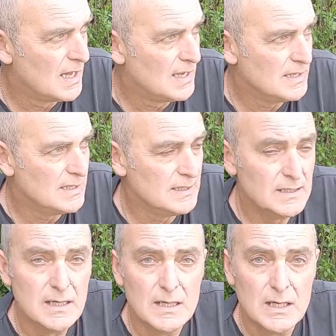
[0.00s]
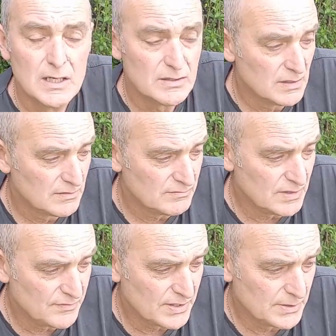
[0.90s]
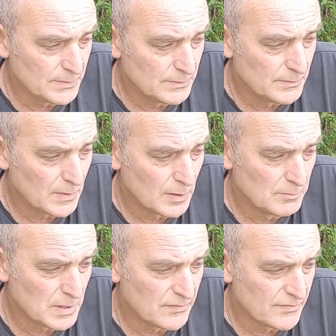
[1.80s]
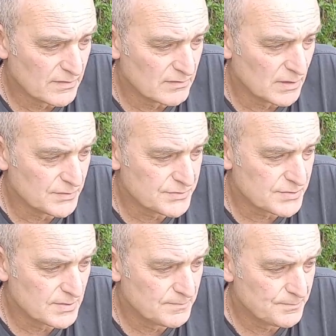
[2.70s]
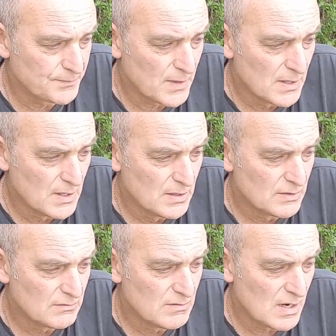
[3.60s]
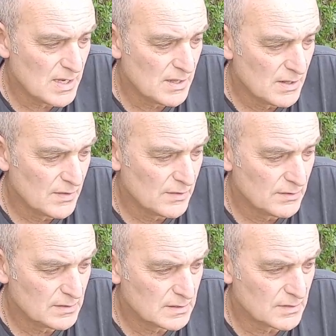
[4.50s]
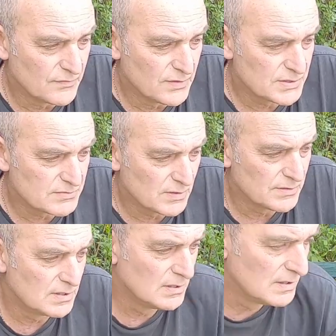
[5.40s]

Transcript: a review on both the rods. Right, the first rod